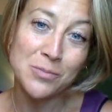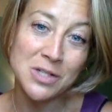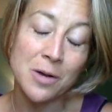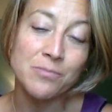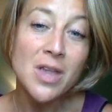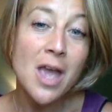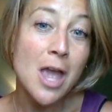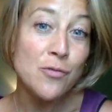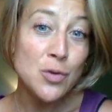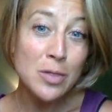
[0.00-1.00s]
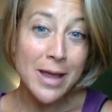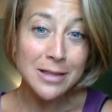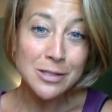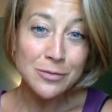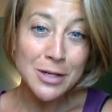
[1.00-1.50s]
So if you like
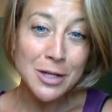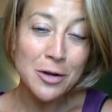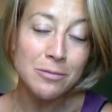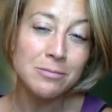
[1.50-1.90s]
this video,